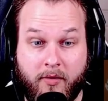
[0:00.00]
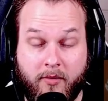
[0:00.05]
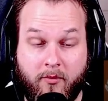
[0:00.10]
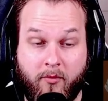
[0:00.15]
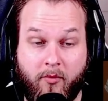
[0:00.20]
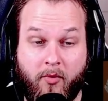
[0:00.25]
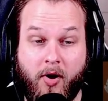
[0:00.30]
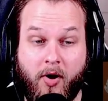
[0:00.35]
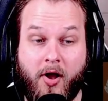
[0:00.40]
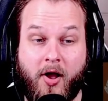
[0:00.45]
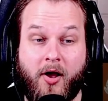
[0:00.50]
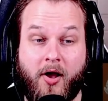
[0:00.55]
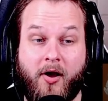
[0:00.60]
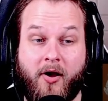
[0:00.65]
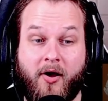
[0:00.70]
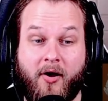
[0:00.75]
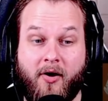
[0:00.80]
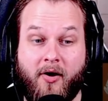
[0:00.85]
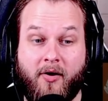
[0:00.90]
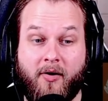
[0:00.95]

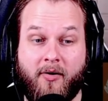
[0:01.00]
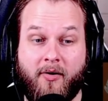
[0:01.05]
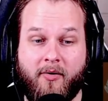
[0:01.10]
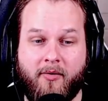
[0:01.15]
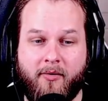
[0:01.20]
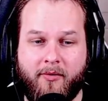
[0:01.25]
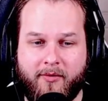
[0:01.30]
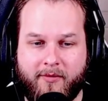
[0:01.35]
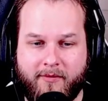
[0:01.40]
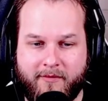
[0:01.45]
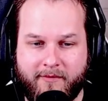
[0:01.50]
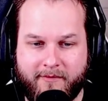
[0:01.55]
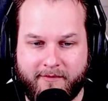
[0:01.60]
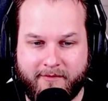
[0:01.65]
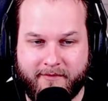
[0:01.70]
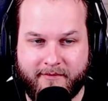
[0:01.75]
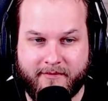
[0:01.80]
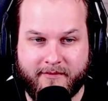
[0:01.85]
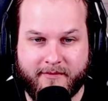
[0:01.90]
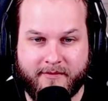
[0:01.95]
Whoa!
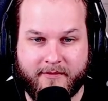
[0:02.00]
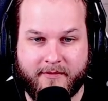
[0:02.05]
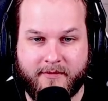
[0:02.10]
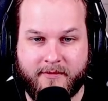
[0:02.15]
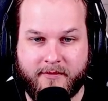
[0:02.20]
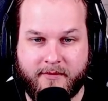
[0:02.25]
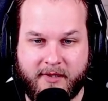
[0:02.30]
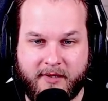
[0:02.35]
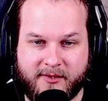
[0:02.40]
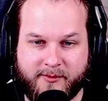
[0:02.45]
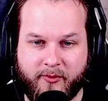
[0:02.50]
That's